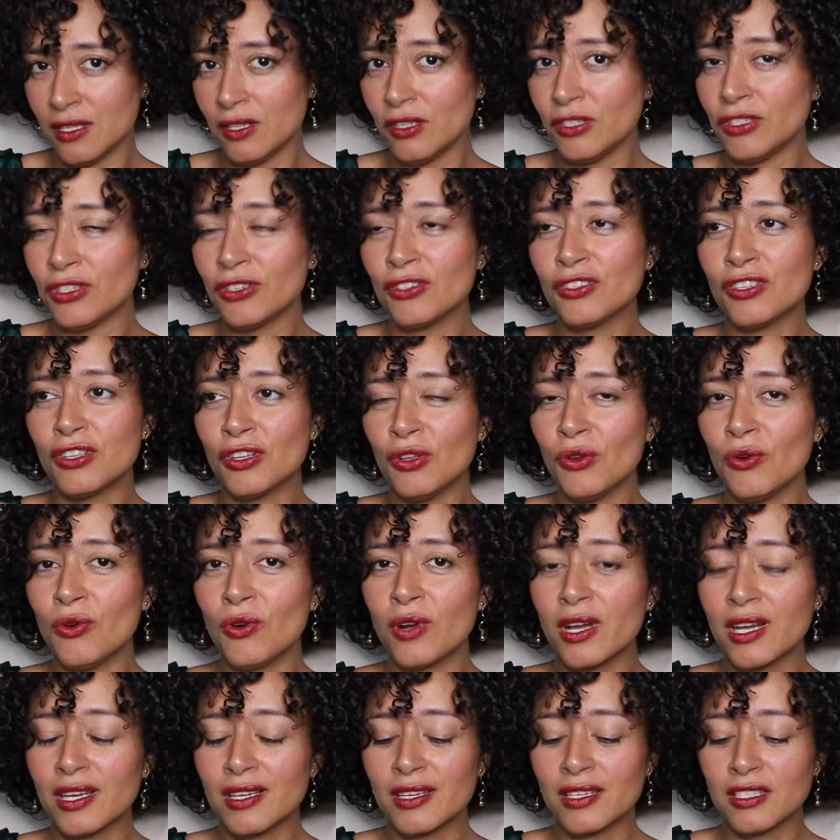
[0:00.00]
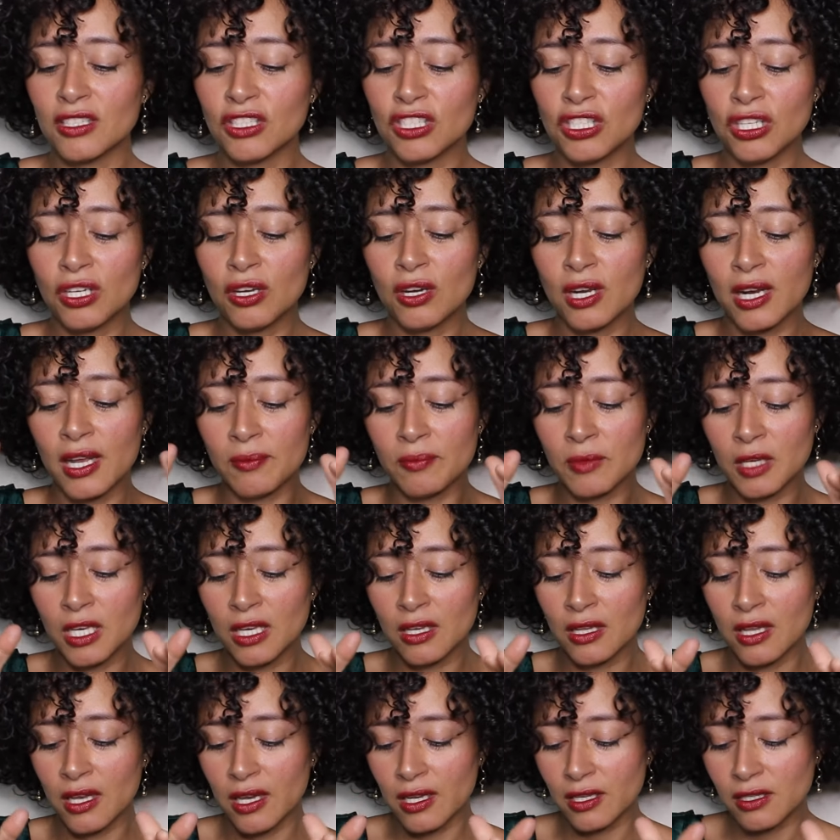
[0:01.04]
just look, she gonna
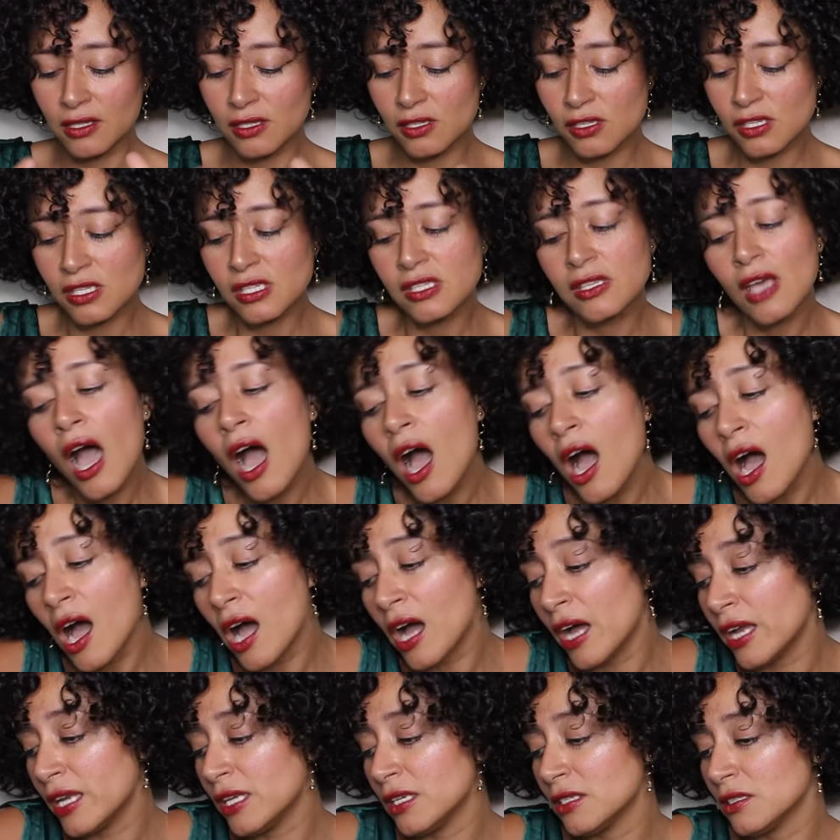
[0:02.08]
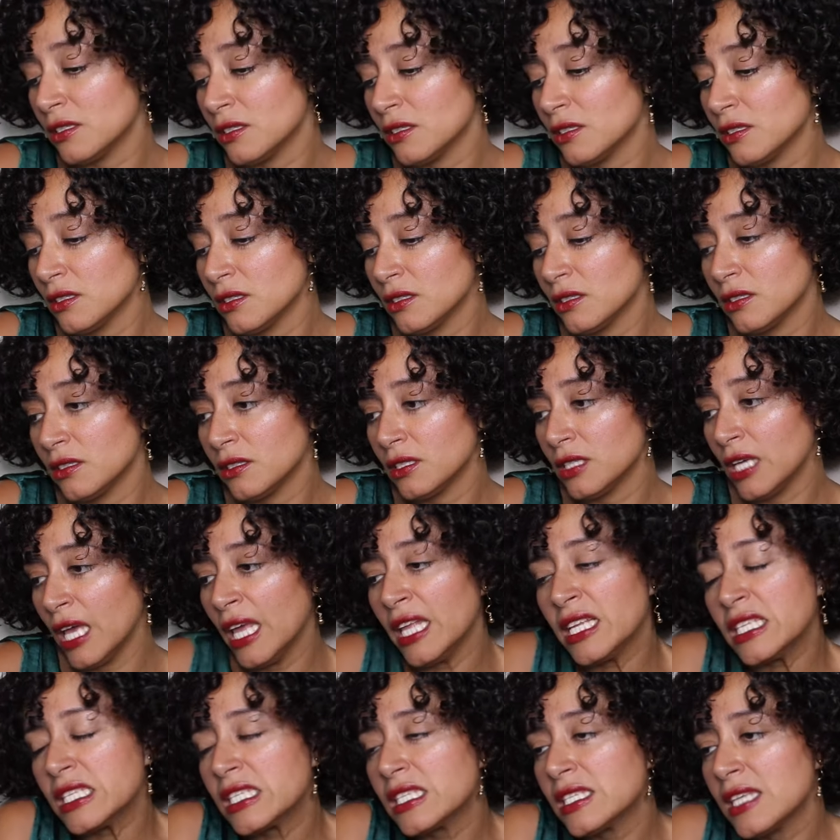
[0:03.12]
be like sad
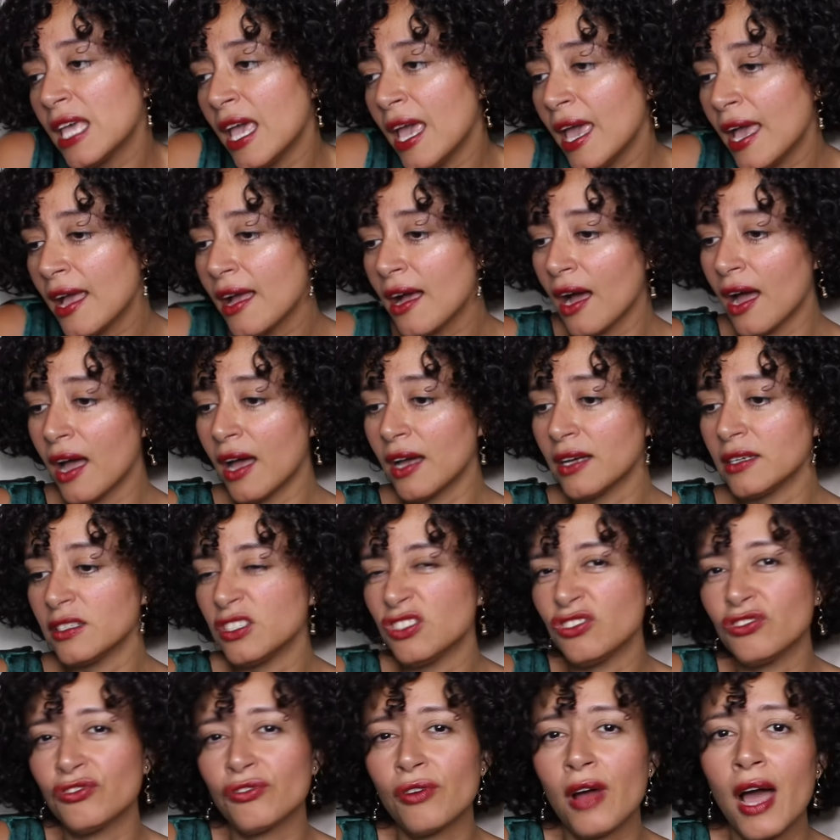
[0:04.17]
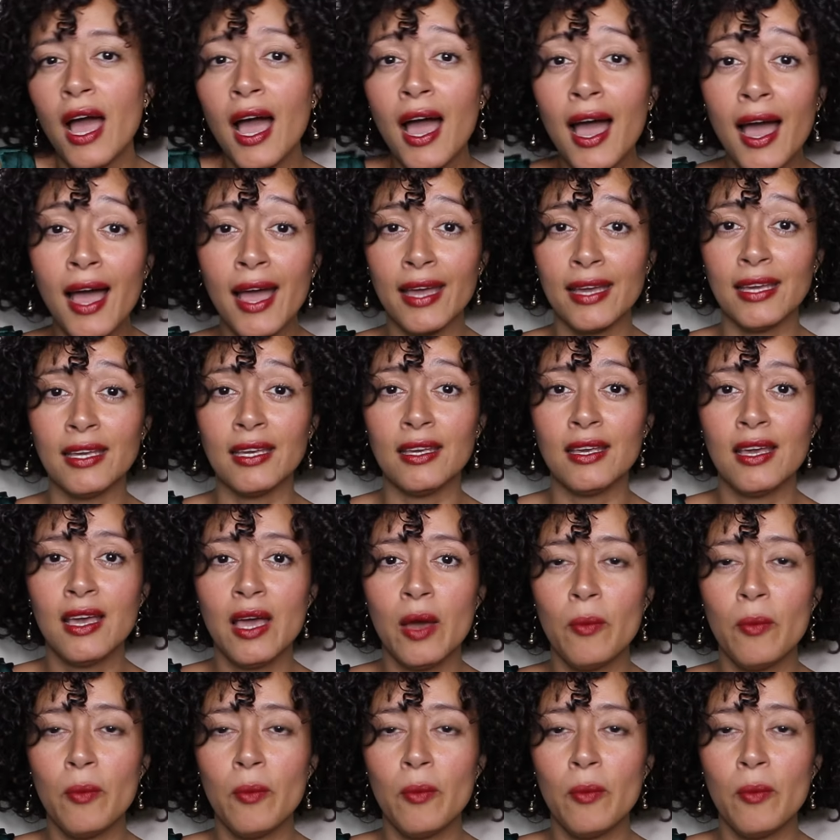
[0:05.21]
and seca, dry.